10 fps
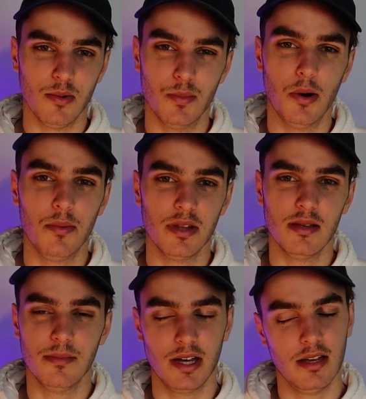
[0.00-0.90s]
more
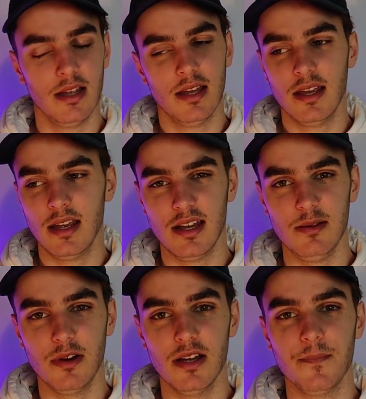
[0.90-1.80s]
popular. But
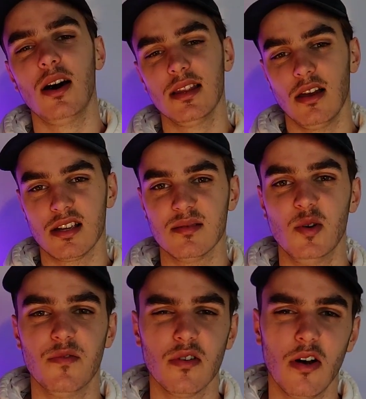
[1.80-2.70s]
anyway, I'd like some
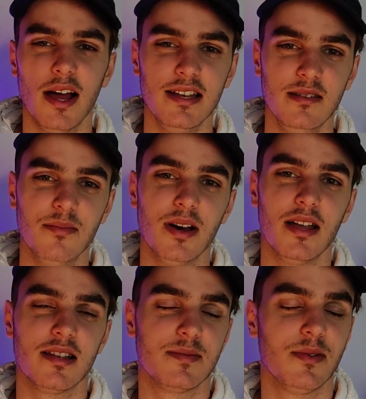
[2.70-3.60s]
more variety,
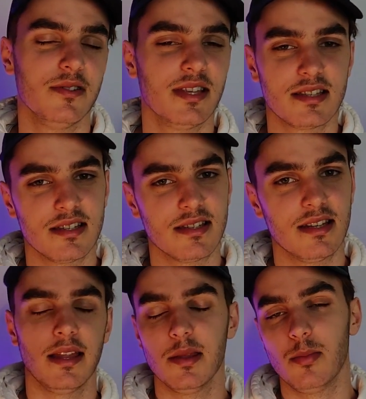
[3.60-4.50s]
but I suppose that's just
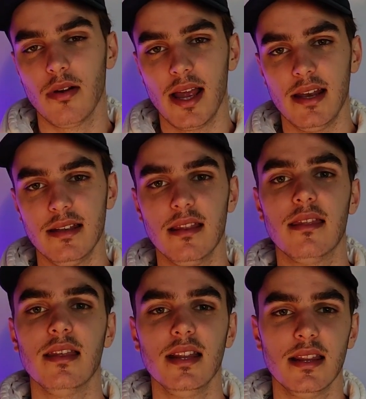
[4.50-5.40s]
another branding
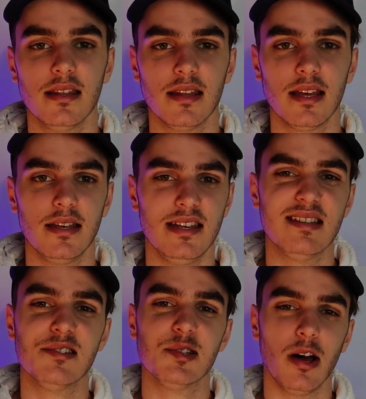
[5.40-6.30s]
thing that they need
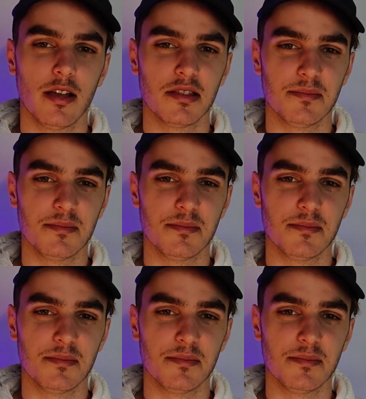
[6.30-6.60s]
to decide on